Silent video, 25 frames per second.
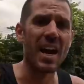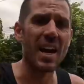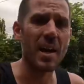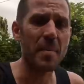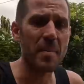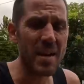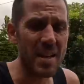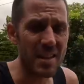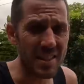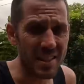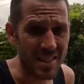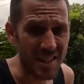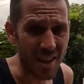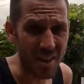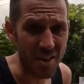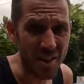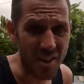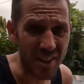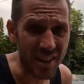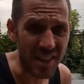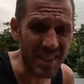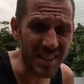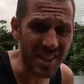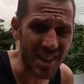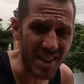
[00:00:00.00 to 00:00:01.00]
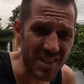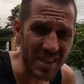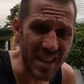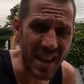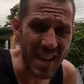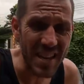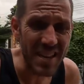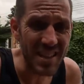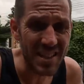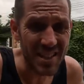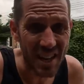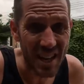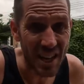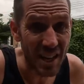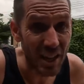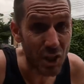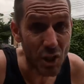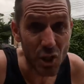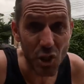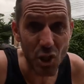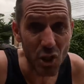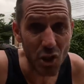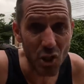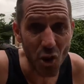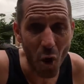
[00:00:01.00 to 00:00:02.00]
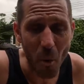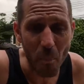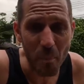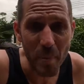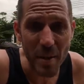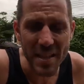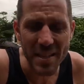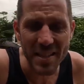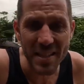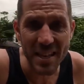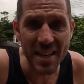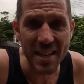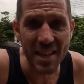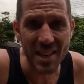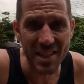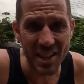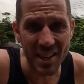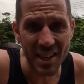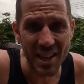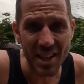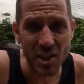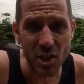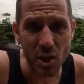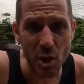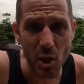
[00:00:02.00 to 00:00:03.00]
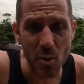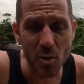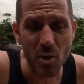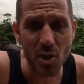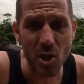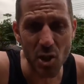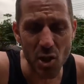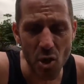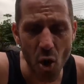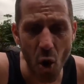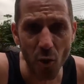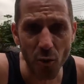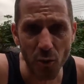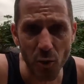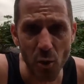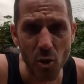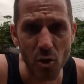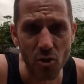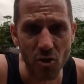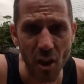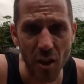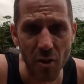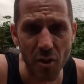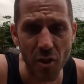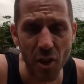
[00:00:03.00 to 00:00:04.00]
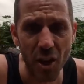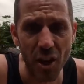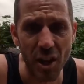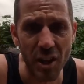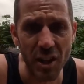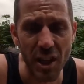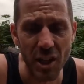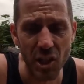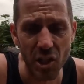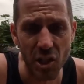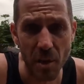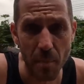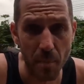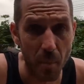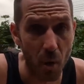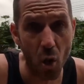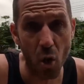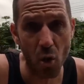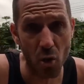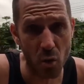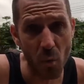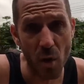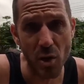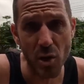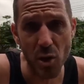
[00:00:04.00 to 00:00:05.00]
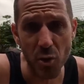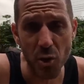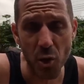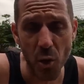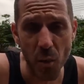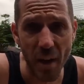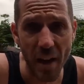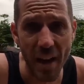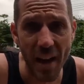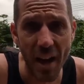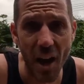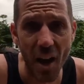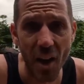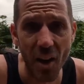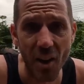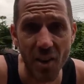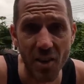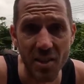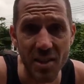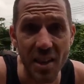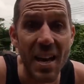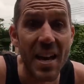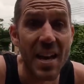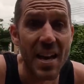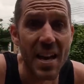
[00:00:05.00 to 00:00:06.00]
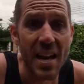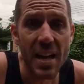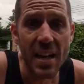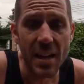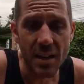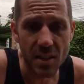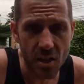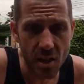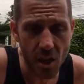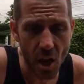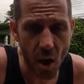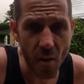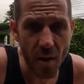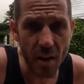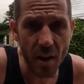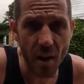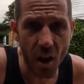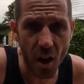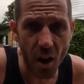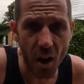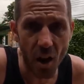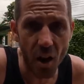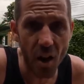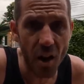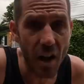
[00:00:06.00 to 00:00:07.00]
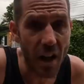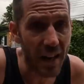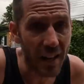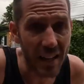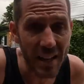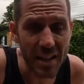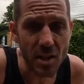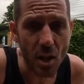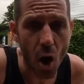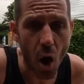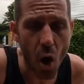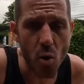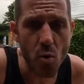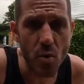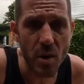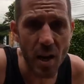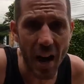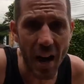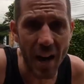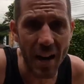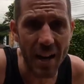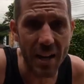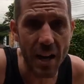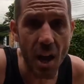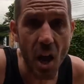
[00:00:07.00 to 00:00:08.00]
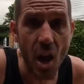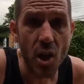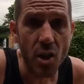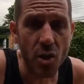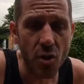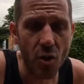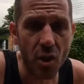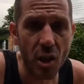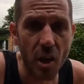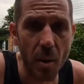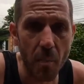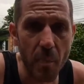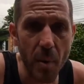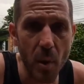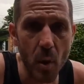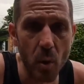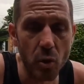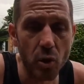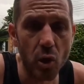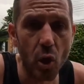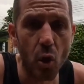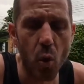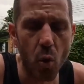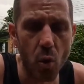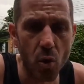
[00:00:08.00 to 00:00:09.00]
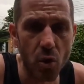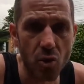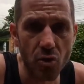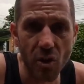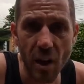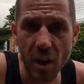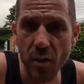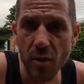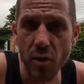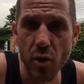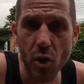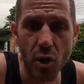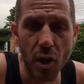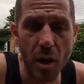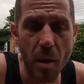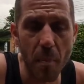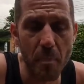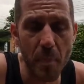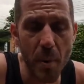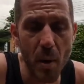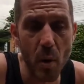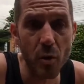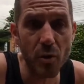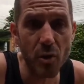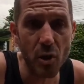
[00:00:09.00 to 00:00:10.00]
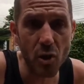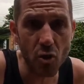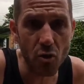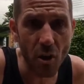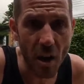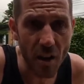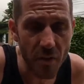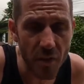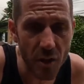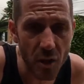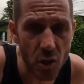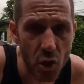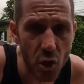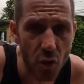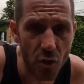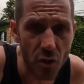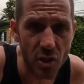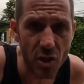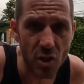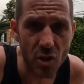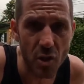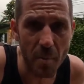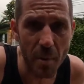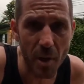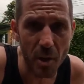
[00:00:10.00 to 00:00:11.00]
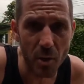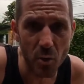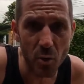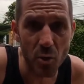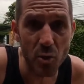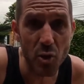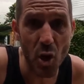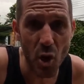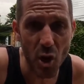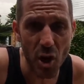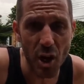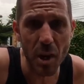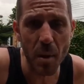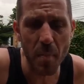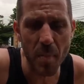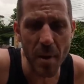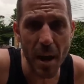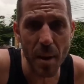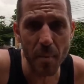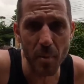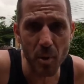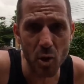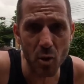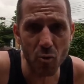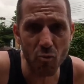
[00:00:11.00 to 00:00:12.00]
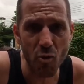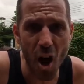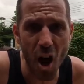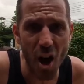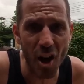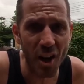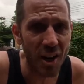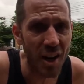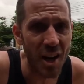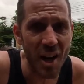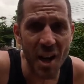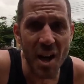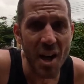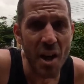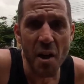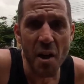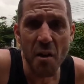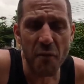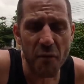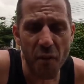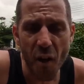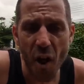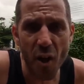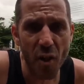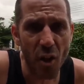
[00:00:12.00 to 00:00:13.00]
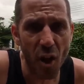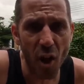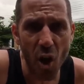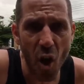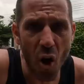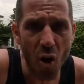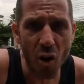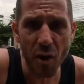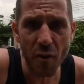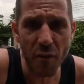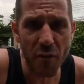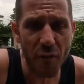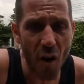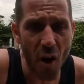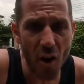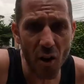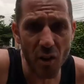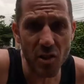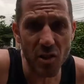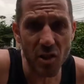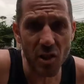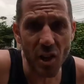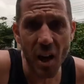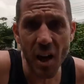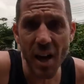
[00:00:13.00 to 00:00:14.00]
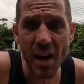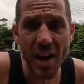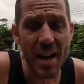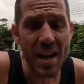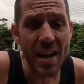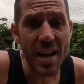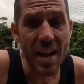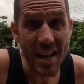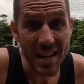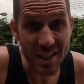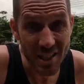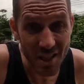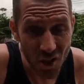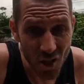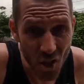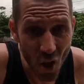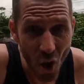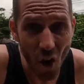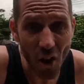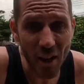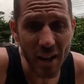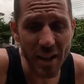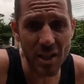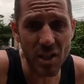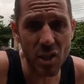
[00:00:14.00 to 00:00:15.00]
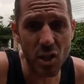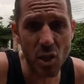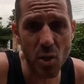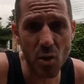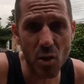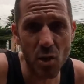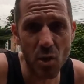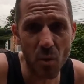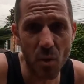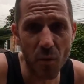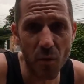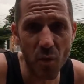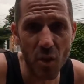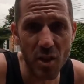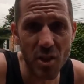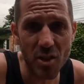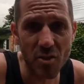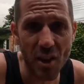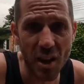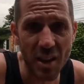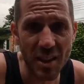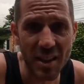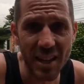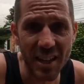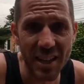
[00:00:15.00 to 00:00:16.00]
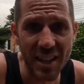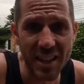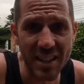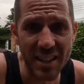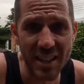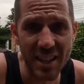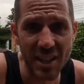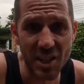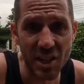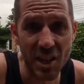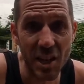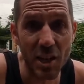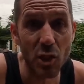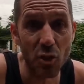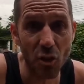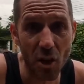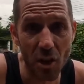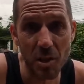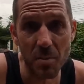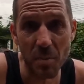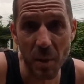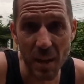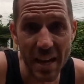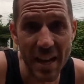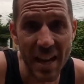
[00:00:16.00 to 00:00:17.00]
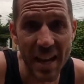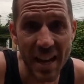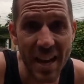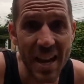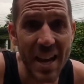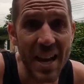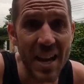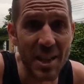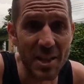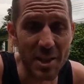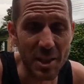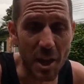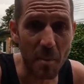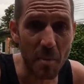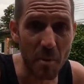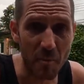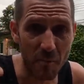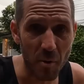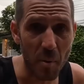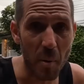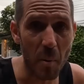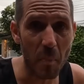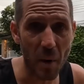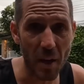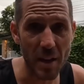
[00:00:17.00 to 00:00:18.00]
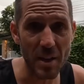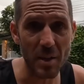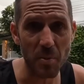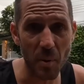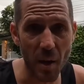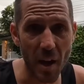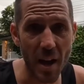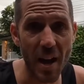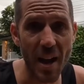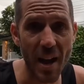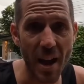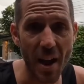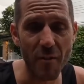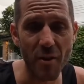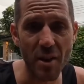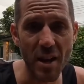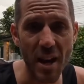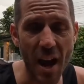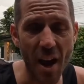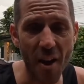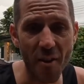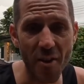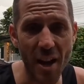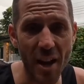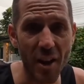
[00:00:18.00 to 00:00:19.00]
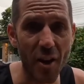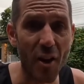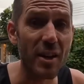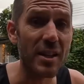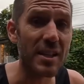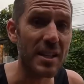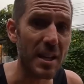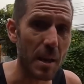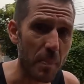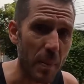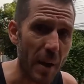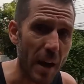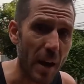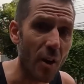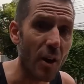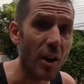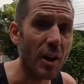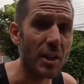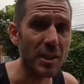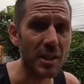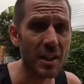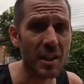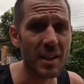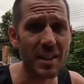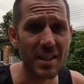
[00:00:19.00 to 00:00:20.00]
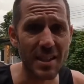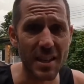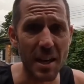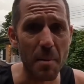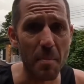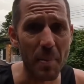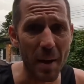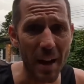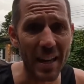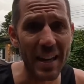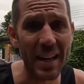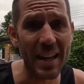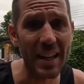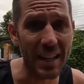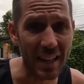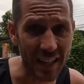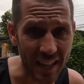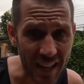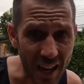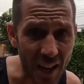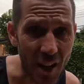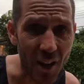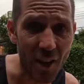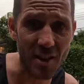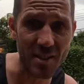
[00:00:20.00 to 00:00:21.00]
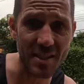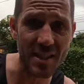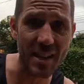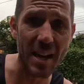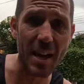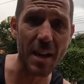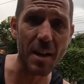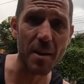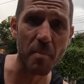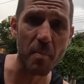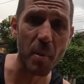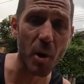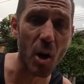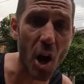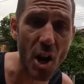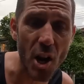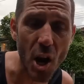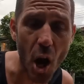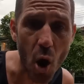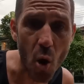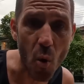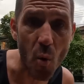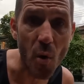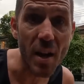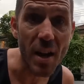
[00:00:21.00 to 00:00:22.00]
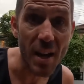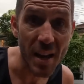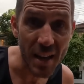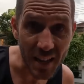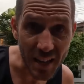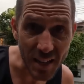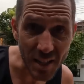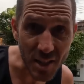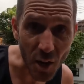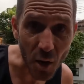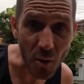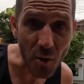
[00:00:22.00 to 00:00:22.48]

And I'm here to tell you that it does get easier. It should not be seen as an excuse to not do strength and conditioning, because when you do it, it hurts. It's going to hurt, and it's okay. You're going to build the core strength, you're going to build the strength endurance in your muscles, you're going to be able to run further, longer, faster. It's not an excuse to avoid strength and conditioning. Trust me, it's coming from a place where every now and then I dip out and dip back in and it hurts again, but I know it's